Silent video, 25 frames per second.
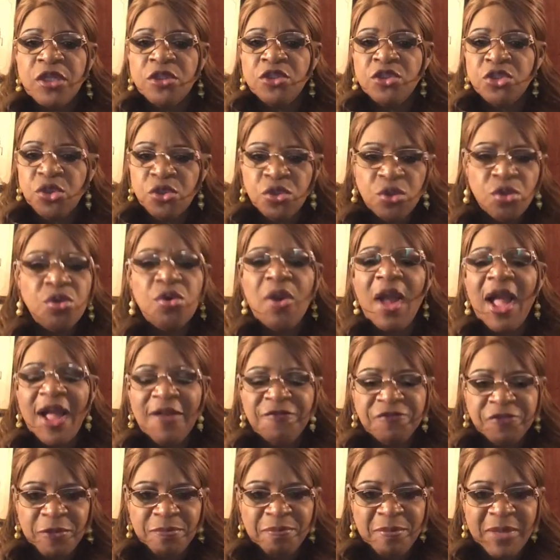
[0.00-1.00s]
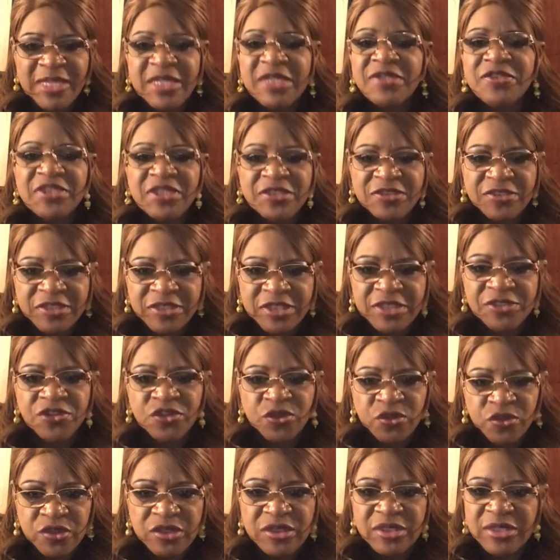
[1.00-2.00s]
You have to make a
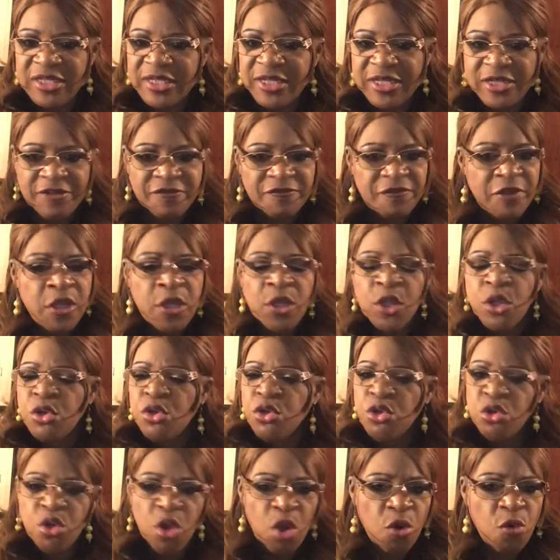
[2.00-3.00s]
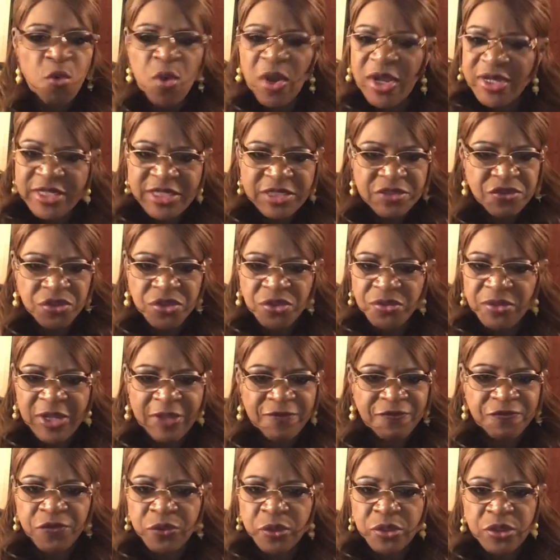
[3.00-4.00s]
decision to live. No one can do
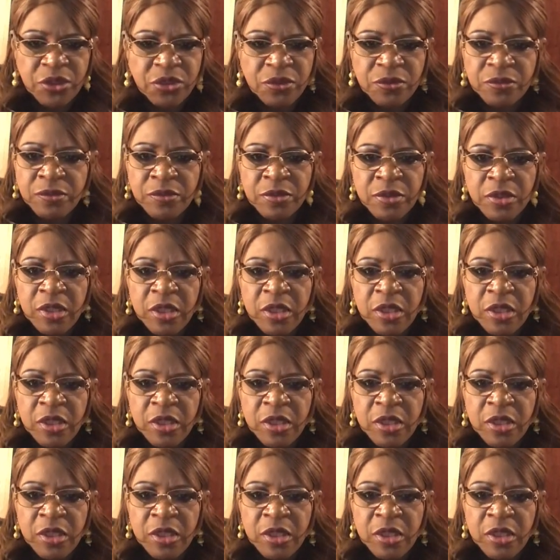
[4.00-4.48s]
that for you.